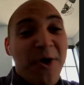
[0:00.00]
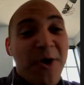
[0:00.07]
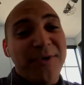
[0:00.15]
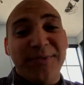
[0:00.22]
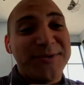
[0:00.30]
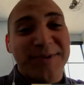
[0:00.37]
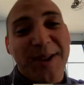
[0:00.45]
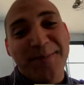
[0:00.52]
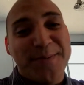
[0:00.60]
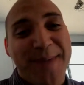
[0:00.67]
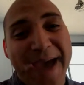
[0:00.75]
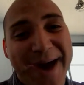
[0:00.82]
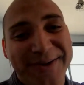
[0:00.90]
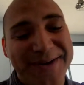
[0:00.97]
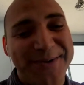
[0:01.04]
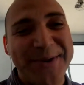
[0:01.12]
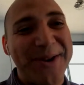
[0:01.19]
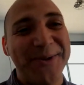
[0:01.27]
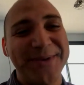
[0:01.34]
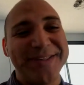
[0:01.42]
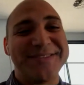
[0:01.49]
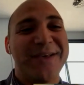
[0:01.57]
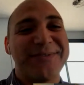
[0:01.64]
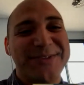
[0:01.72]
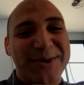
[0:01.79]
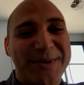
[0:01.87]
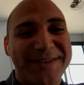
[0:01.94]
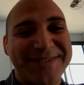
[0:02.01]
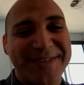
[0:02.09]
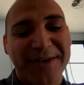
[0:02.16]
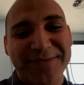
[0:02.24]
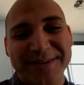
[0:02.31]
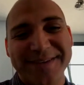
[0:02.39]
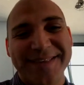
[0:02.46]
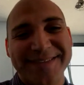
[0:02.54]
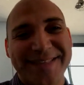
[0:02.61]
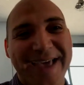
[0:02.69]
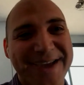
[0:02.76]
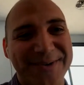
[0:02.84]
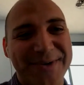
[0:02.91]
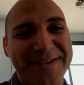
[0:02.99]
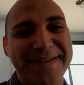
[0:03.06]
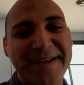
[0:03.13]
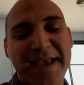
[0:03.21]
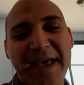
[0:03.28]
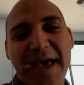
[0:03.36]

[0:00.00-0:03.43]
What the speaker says: Know that there's an upper bound. We can only stuff so much stuff into this language.